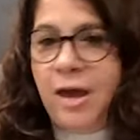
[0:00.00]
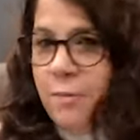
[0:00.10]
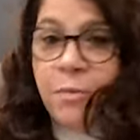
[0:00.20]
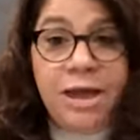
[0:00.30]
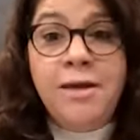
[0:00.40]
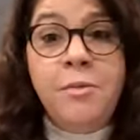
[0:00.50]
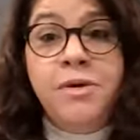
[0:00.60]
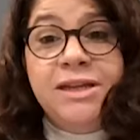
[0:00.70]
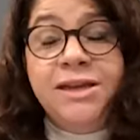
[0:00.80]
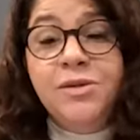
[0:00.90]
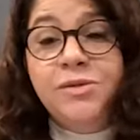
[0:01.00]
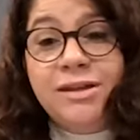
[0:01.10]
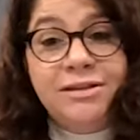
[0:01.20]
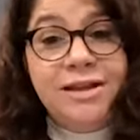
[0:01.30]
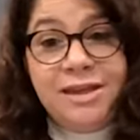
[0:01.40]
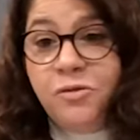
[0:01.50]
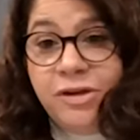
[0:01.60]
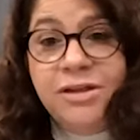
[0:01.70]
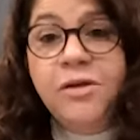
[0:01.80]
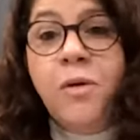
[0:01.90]
but I can do that like
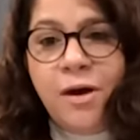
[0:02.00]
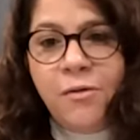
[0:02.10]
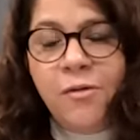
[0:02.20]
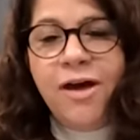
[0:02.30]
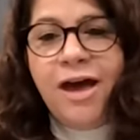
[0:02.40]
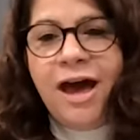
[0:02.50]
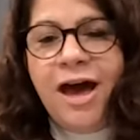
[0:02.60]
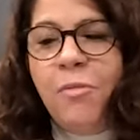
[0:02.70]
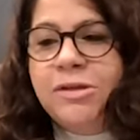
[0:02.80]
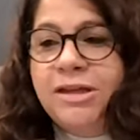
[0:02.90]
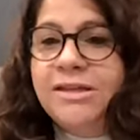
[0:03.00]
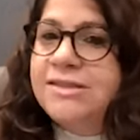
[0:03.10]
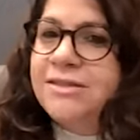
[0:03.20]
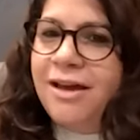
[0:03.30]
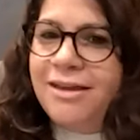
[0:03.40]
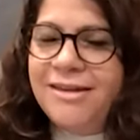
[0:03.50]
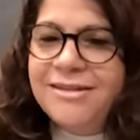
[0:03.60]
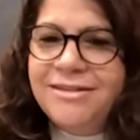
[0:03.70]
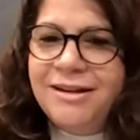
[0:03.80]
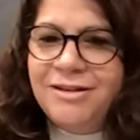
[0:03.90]
really well. But I can
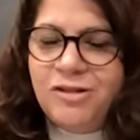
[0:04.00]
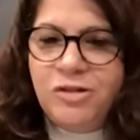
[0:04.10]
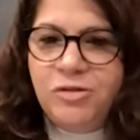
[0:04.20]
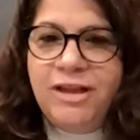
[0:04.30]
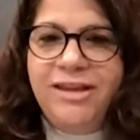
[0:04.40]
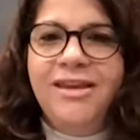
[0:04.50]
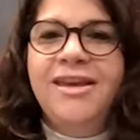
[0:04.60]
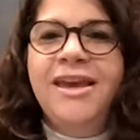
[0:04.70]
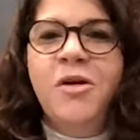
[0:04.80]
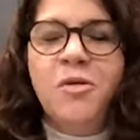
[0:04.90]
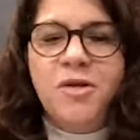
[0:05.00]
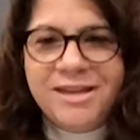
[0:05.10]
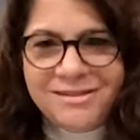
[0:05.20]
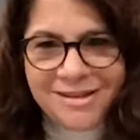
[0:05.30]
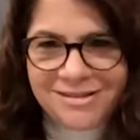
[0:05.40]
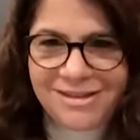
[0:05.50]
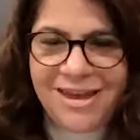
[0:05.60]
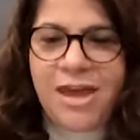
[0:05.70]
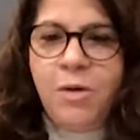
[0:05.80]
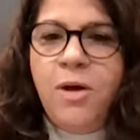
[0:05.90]
start to like increase the
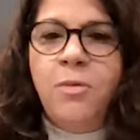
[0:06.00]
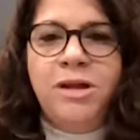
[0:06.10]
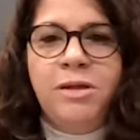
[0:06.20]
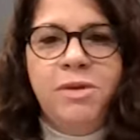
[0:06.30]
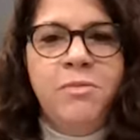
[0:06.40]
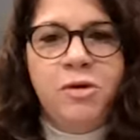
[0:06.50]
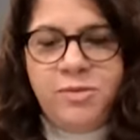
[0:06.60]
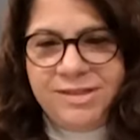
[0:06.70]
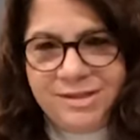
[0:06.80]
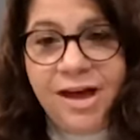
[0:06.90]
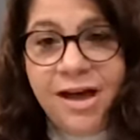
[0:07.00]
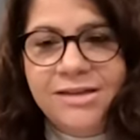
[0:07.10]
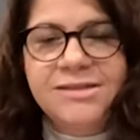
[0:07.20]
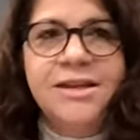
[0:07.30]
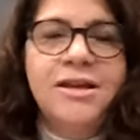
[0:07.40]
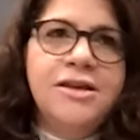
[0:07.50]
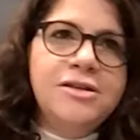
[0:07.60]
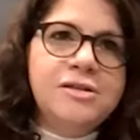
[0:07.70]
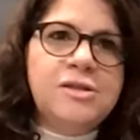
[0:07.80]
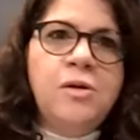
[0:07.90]
scale and want to be more precise.
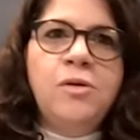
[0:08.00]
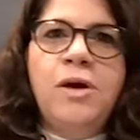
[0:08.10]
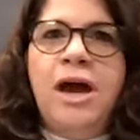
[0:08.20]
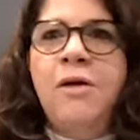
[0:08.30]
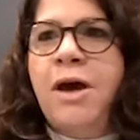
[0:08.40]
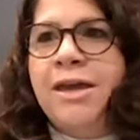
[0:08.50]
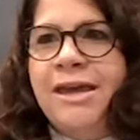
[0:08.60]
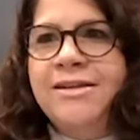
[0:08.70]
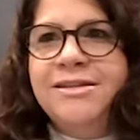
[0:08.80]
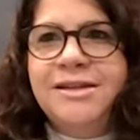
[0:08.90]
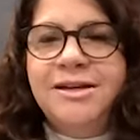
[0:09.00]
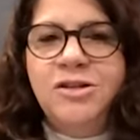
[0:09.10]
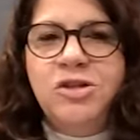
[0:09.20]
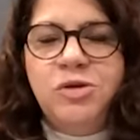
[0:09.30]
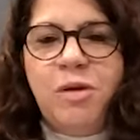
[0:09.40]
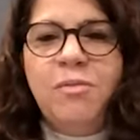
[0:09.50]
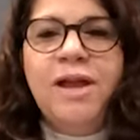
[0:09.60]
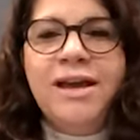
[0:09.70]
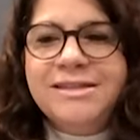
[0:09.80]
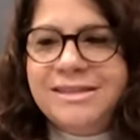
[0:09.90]
So I can start to
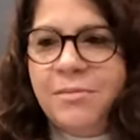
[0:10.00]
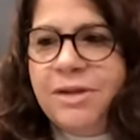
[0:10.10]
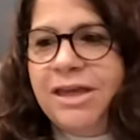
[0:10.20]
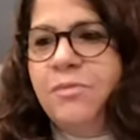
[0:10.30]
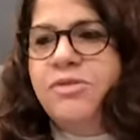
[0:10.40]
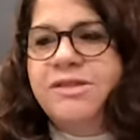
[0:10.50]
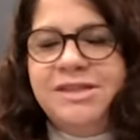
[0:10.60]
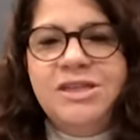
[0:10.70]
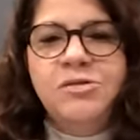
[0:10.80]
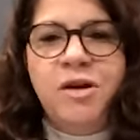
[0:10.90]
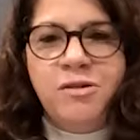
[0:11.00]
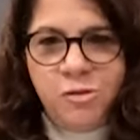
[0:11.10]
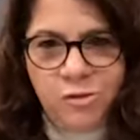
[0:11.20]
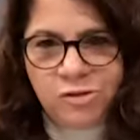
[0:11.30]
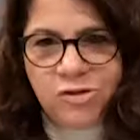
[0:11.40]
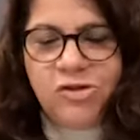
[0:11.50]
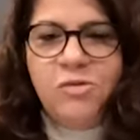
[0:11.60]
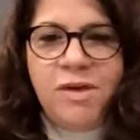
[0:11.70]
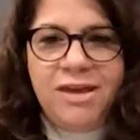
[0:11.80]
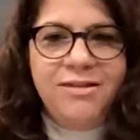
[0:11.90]
apply some like a precision agriculture to
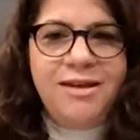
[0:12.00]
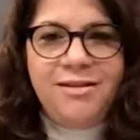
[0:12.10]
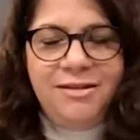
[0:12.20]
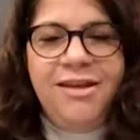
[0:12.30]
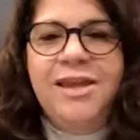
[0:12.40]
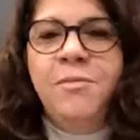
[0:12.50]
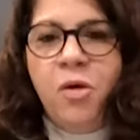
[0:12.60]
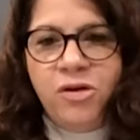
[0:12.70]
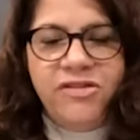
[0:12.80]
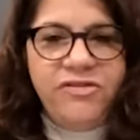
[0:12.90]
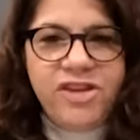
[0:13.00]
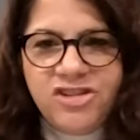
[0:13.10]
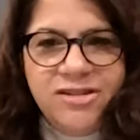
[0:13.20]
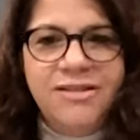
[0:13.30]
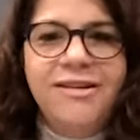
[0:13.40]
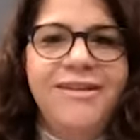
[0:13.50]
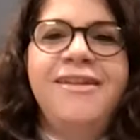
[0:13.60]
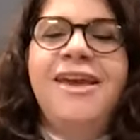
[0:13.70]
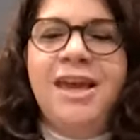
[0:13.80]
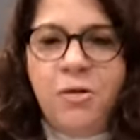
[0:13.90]
make that like more efficient, like
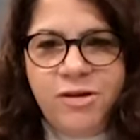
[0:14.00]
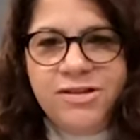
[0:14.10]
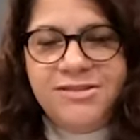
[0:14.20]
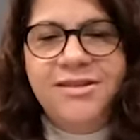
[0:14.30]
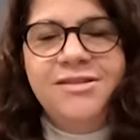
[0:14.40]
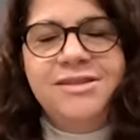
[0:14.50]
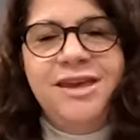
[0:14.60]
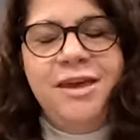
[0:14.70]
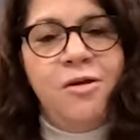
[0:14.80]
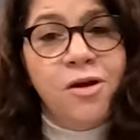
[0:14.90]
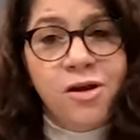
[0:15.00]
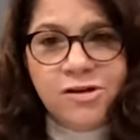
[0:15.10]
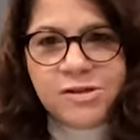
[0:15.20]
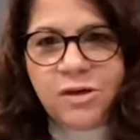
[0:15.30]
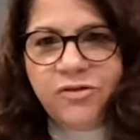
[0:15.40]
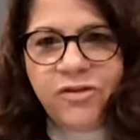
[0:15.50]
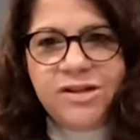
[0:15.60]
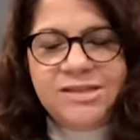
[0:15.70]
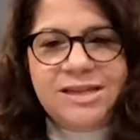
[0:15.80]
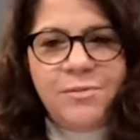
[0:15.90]
increase the scale. So for
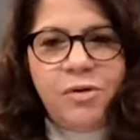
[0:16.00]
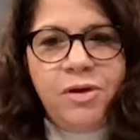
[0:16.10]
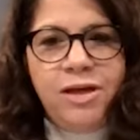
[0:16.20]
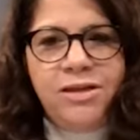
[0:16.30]
example,